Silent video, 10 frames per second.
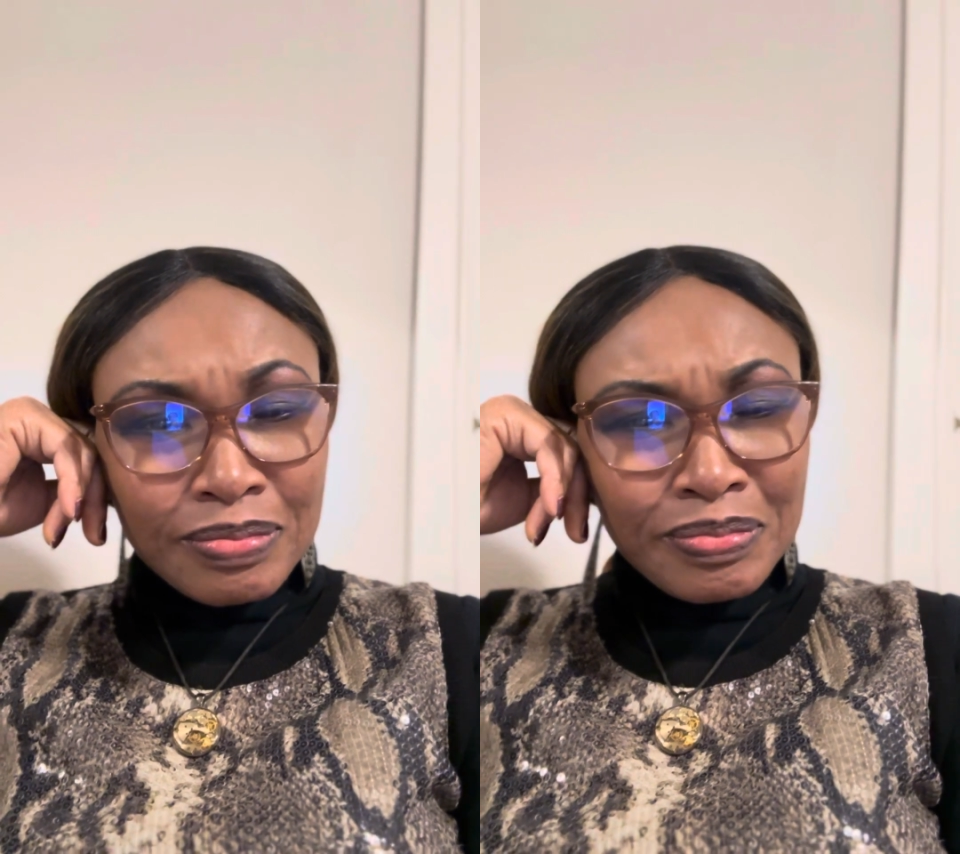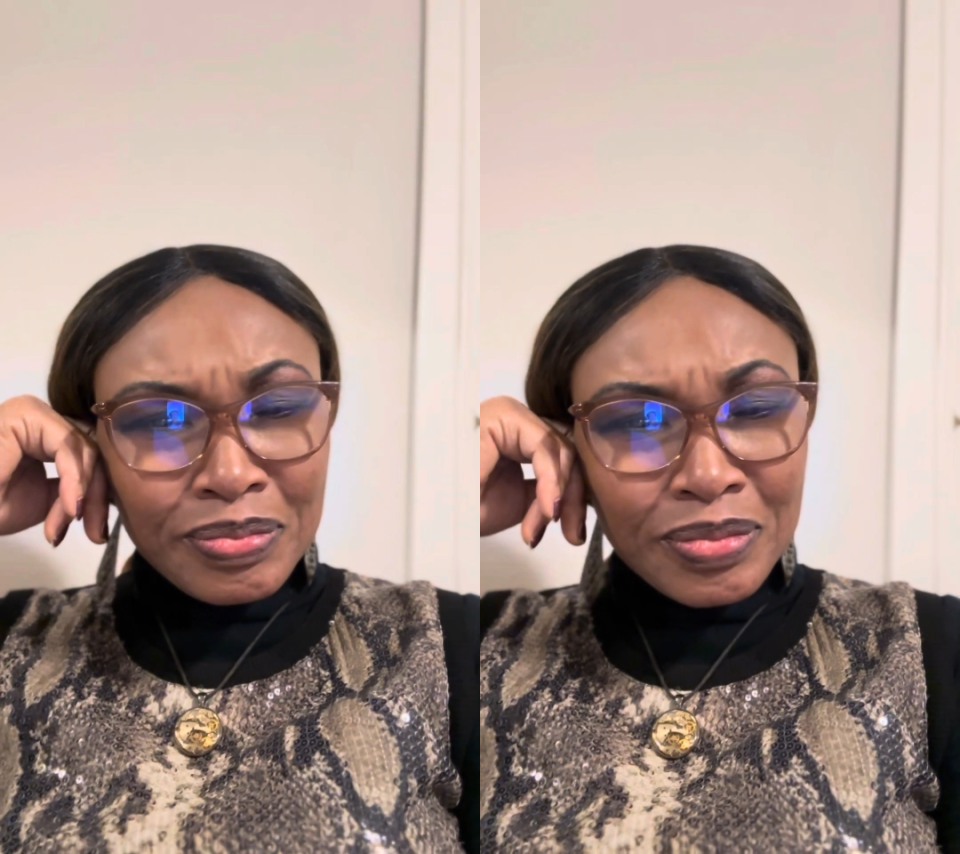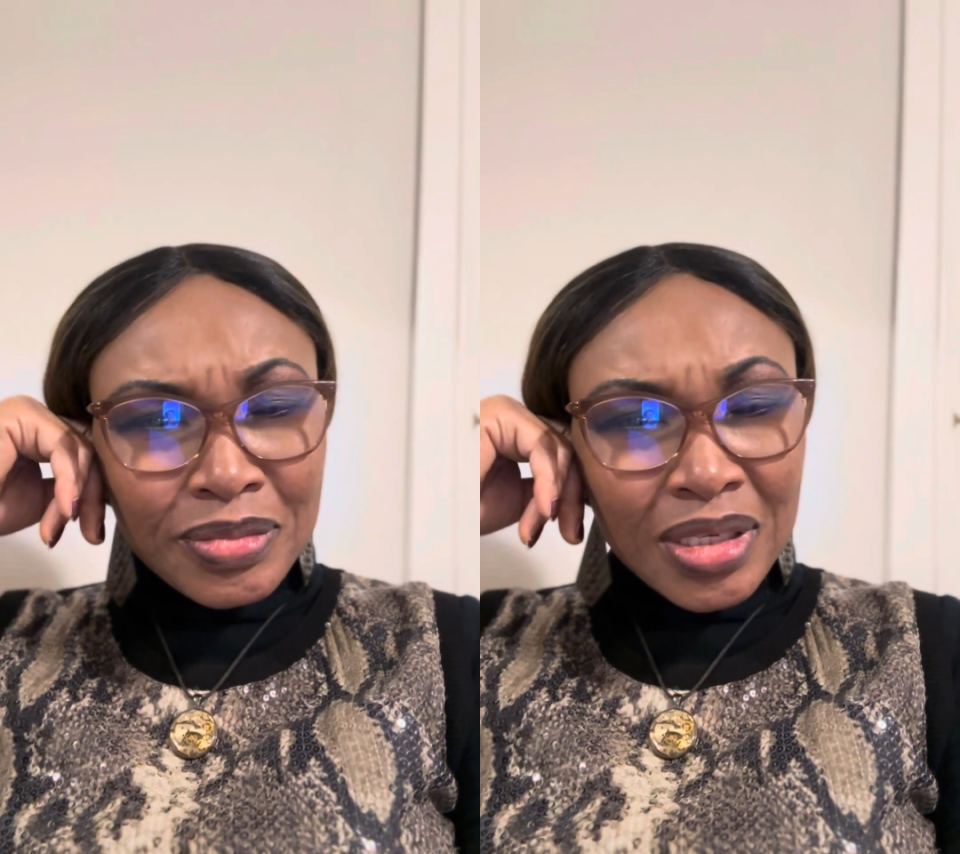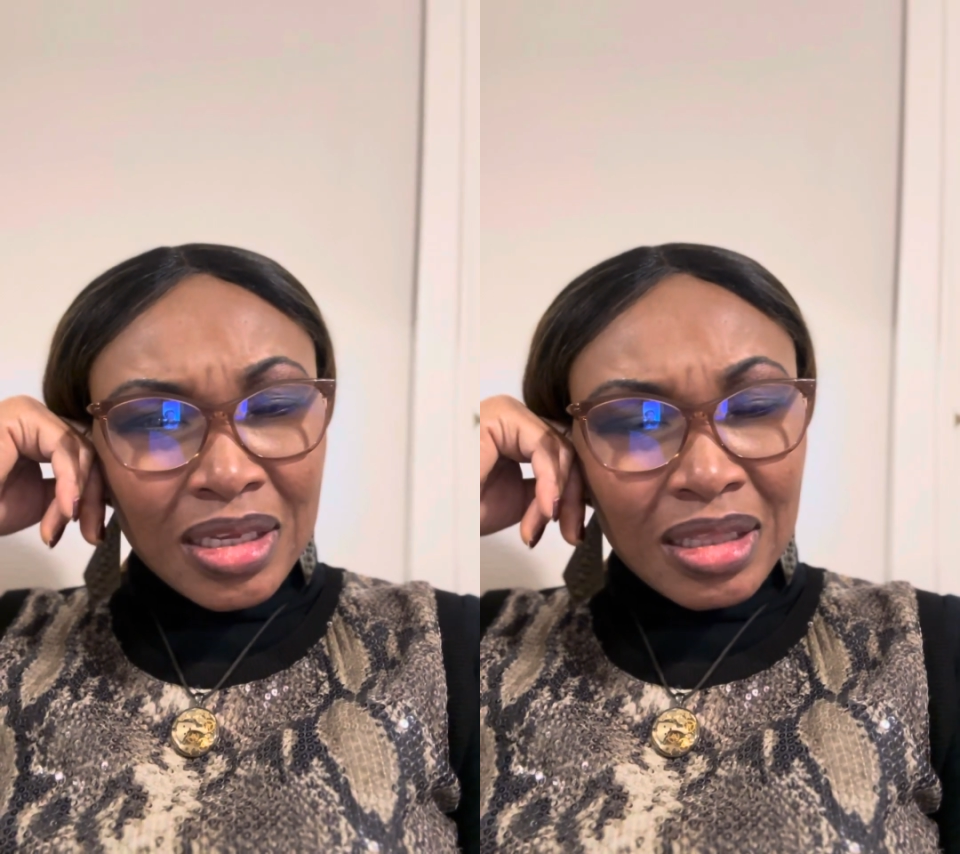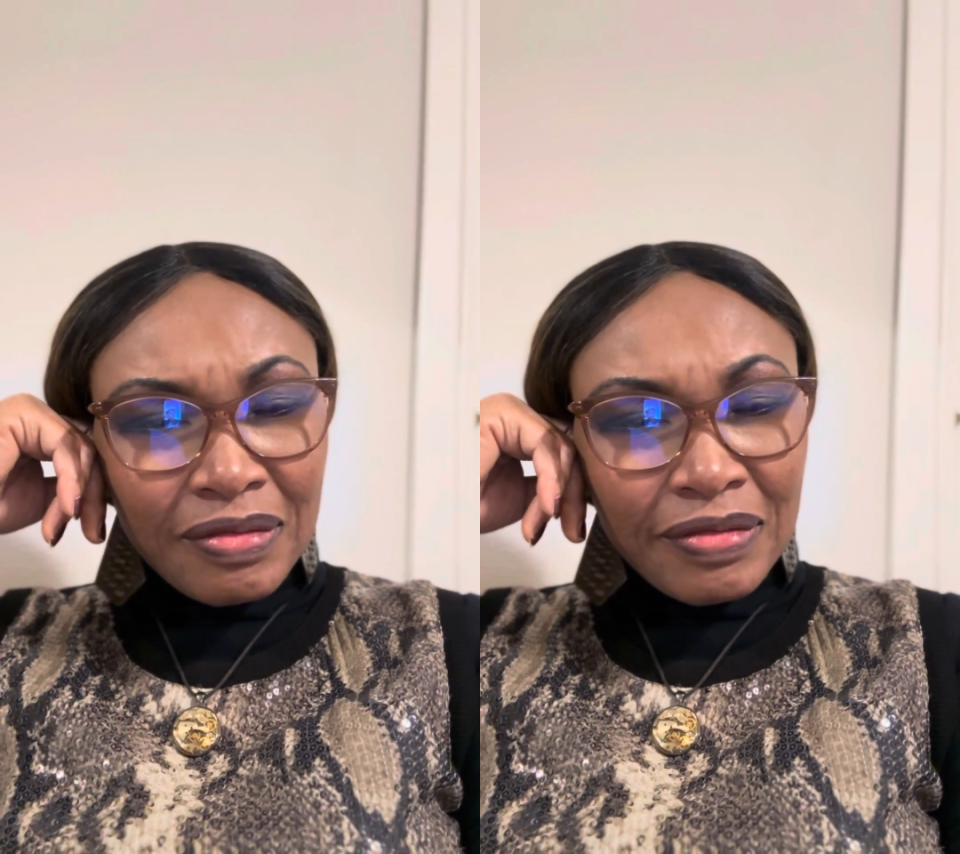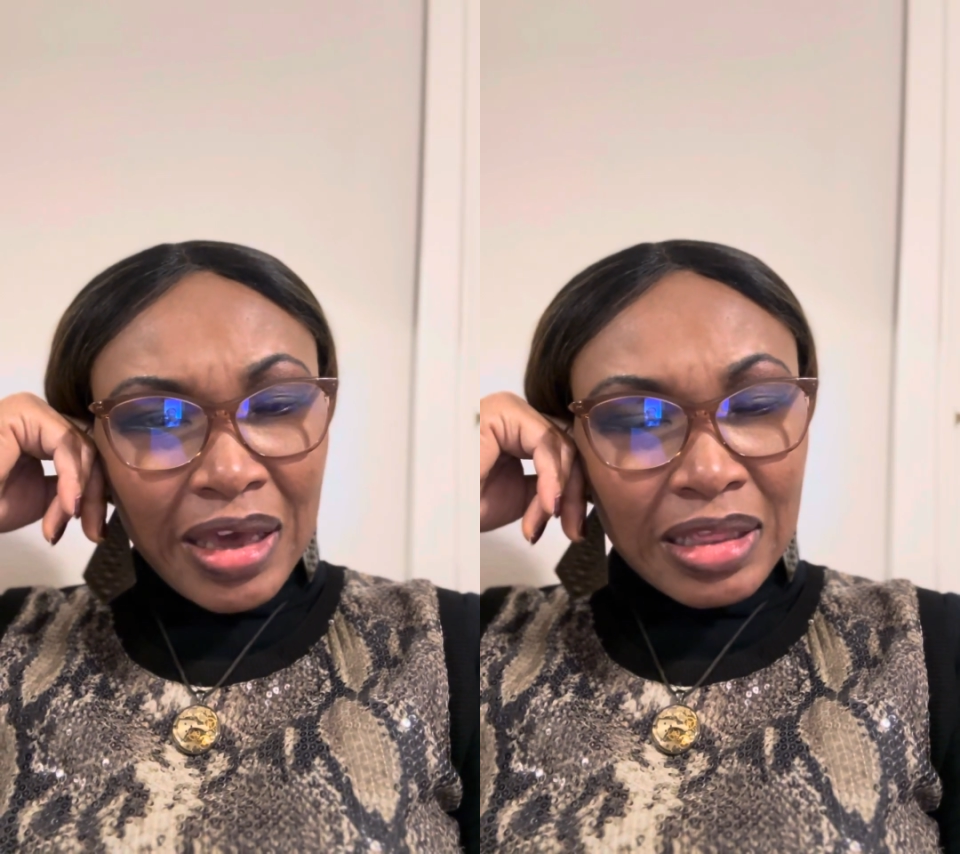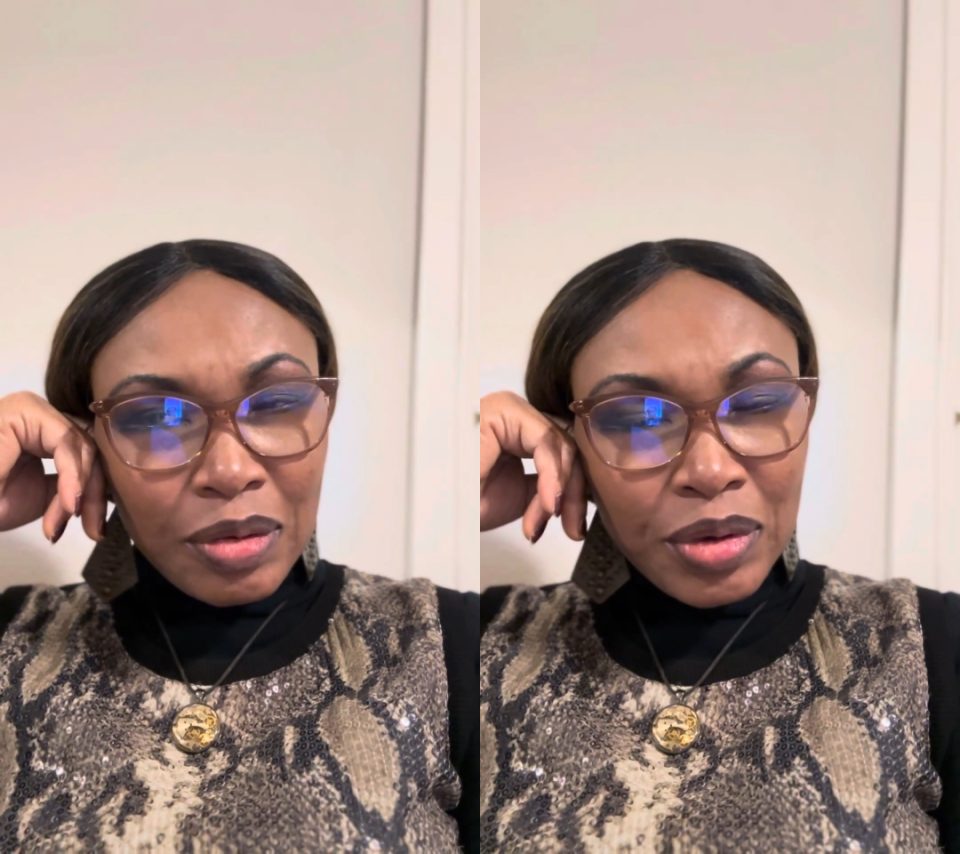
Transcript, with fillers: the fact that